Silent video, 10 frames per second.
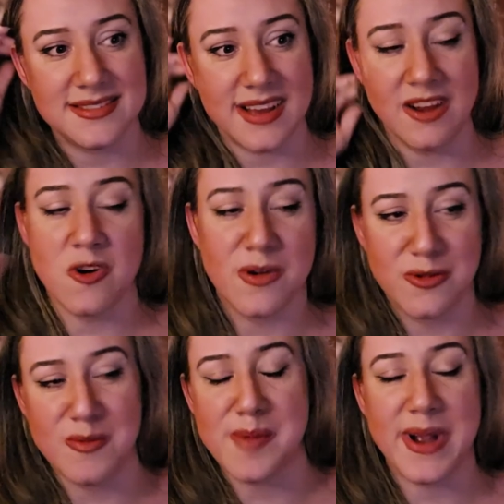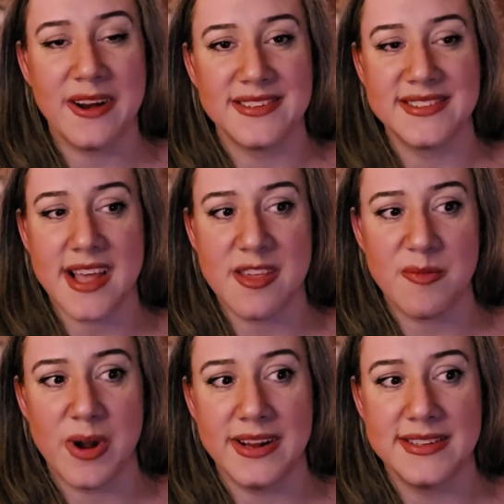and going through my parents' death,
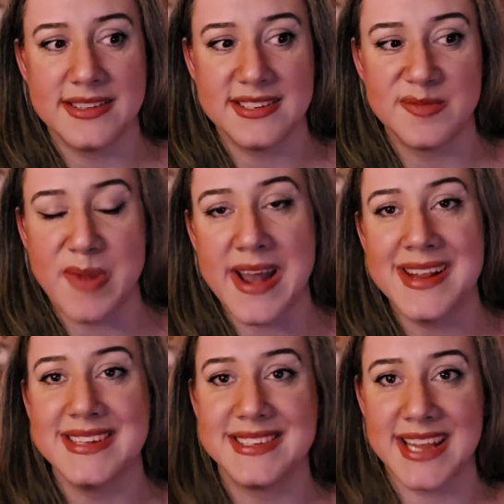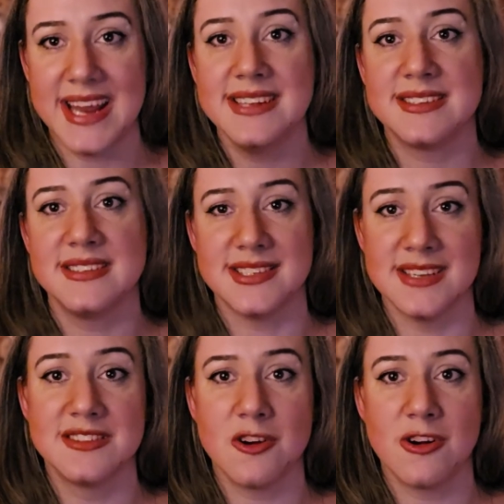but it's been insane since
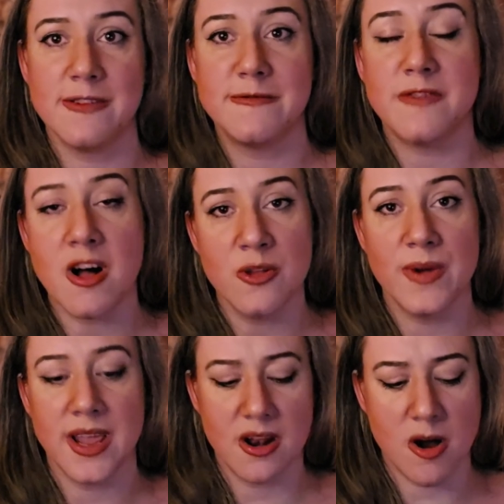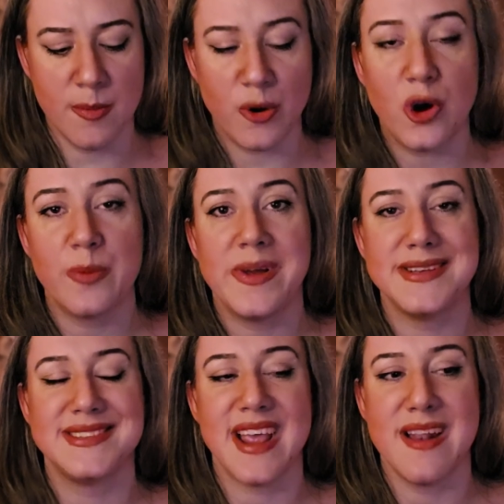I started following it on
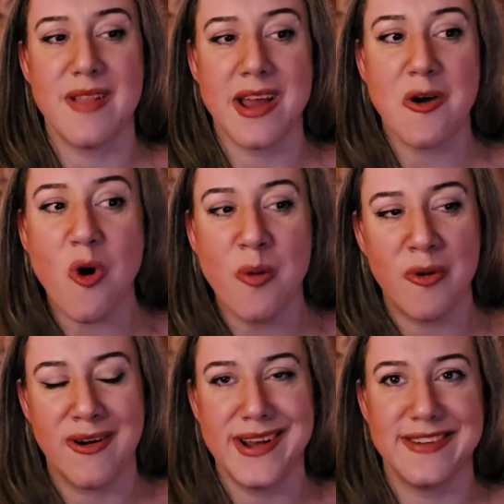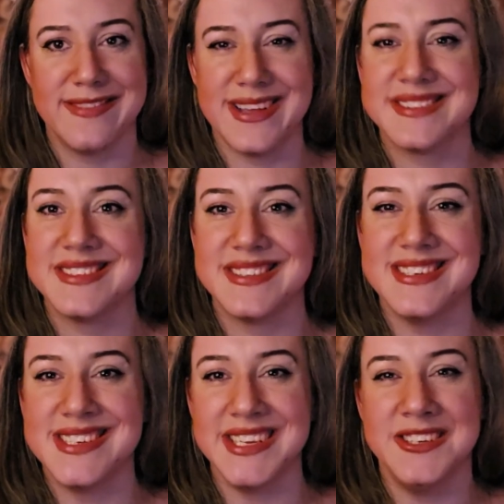purpose. And my whole point of this is
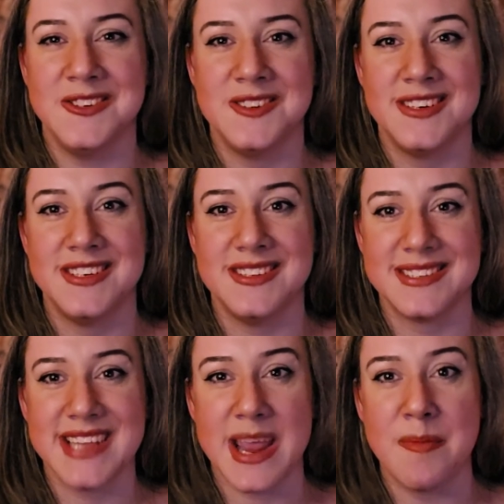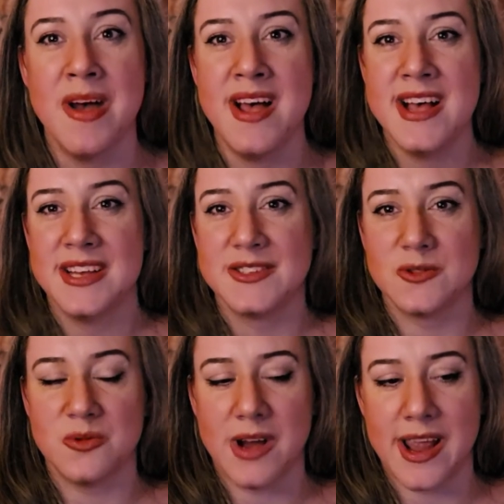to teach you to do the same.
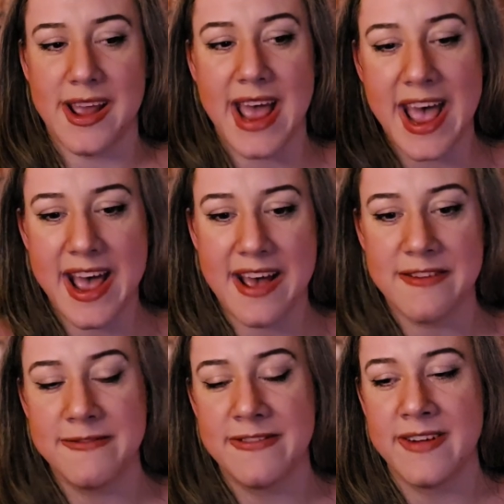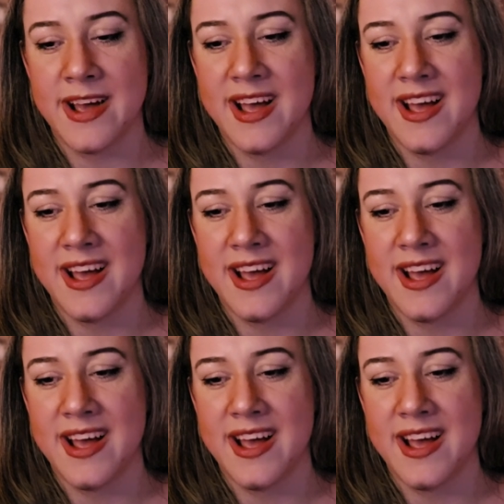So I have